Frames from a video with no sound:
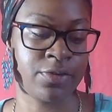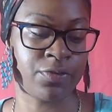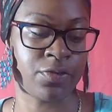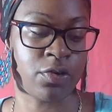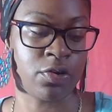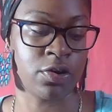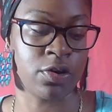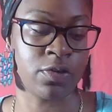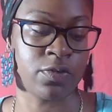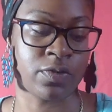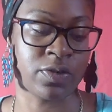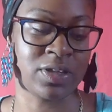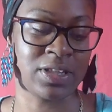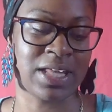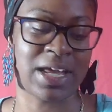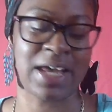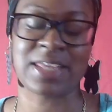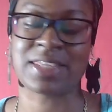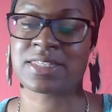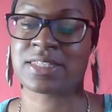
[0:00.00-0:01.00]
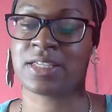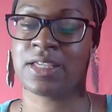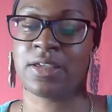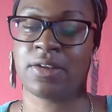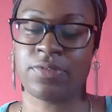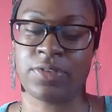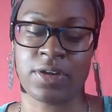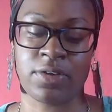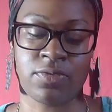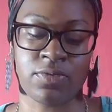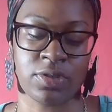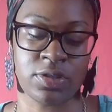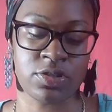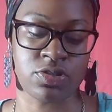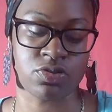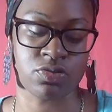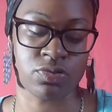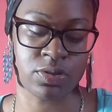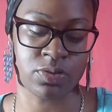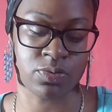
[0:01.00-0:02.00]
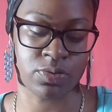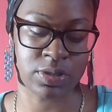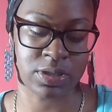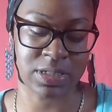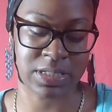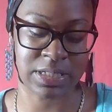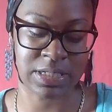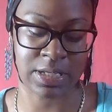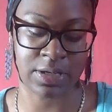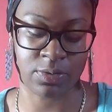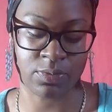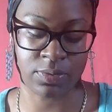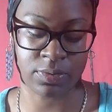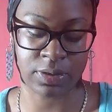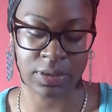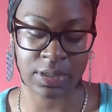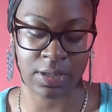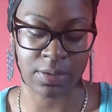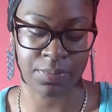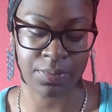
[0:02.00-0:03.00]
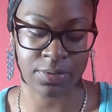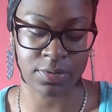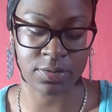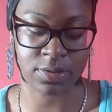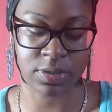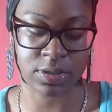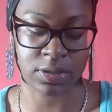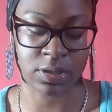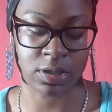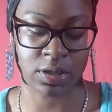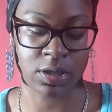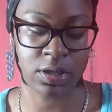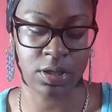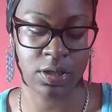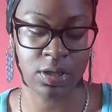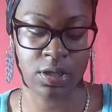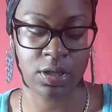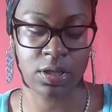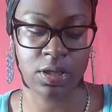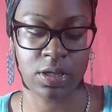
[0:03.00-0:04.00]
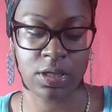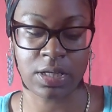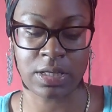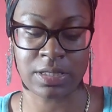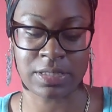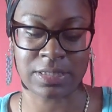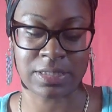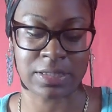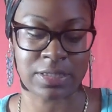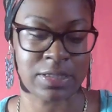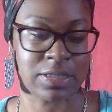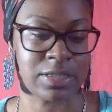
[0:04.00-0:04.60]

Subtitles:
or realizing if they really truly want to stay with that person and